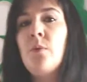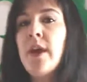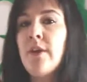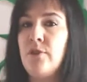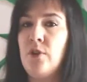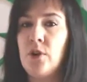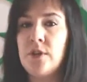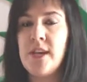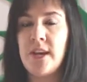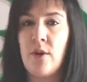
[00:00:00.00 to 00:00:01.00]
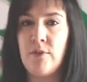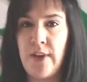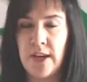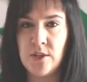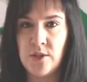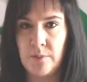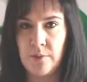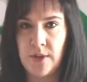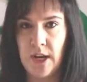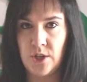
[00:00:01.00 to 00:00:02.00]
we have looked at our factors of
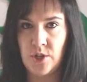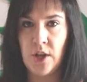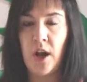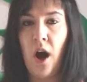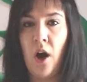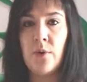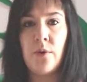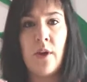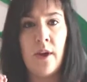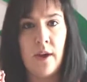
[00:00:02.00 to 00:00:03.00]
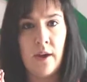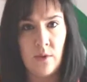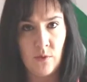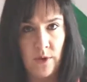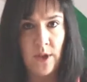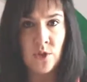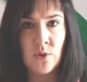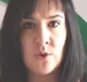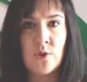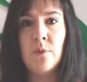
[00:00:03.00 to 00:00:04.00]
production, our
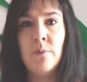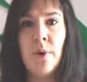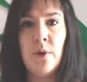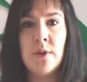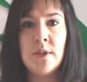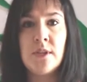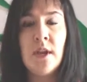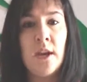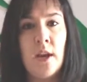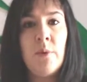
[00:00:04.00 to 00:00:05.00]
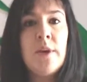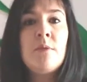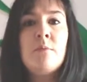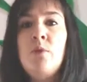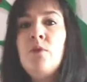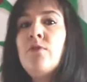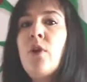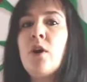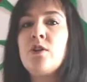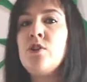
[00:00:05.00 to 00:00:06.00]
resource component. Now we can move
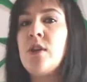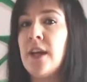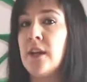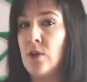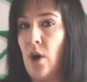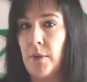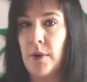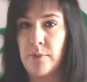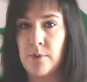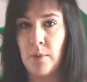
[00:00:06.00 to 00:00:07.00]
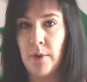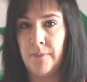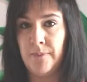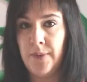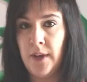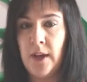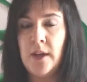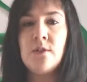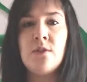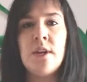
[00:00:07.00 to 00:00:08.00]
on to the economic problem.
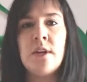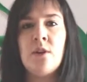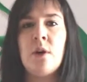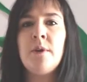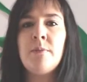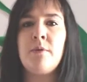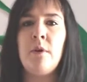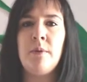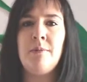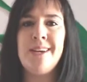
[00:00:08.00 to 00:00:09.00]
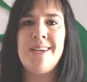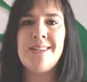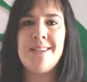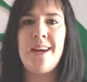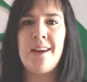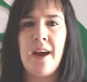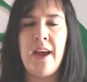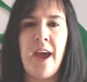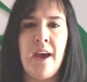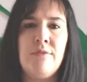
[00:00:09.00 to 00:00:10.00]
So the economic problem is that I
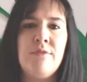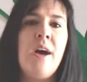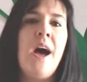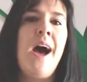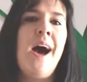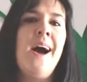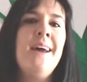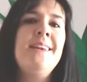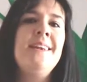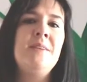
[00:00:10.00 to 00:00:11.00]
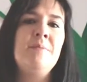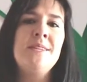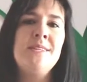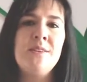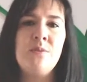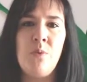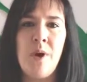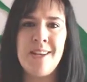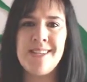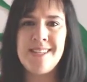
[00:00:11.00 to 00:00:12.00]
have unlimited
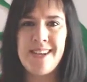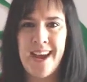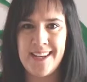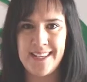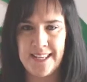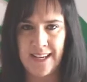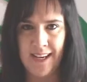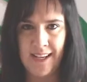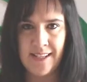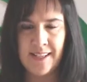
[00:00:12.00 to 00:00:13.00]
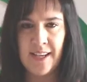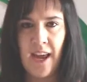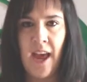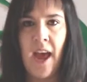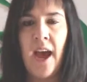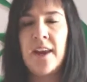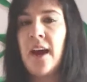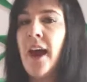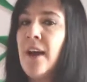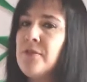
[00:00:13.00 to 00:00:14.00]
wants and needs, and I
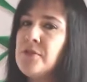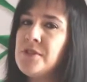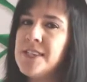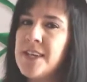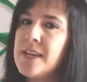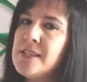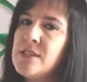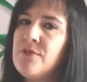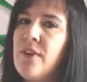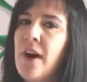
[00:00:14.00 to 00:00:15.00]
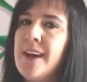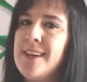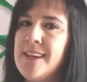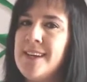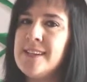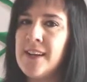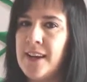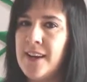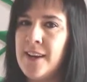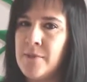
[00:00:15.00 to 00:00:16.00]
have to satisfy these
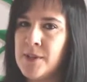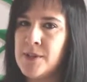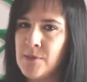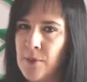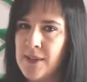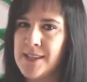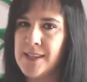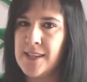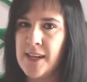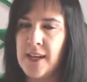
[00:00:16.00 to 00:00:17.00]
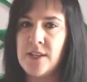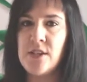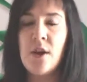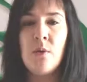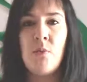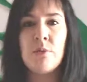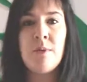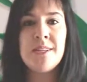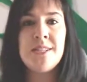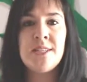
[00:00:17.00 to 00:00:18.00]
unlimited wants and needs with
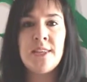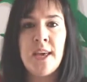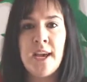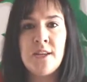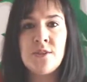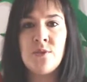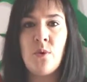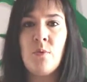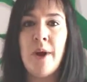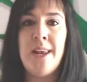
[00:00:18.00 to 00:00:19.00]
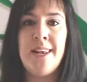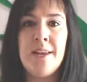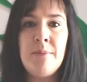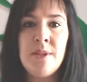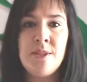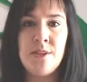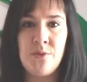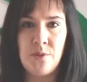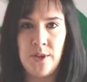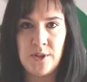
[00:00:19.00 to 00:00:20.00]
my scarce or my
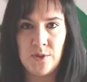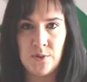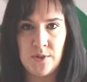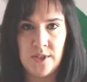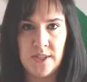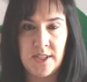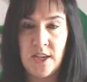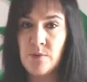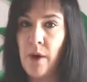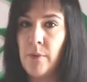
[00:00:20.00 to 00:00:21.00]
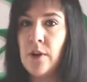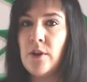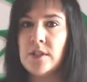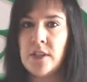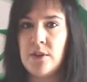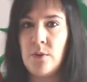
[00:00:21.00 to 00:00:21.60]
limited resources. That's why we looked at the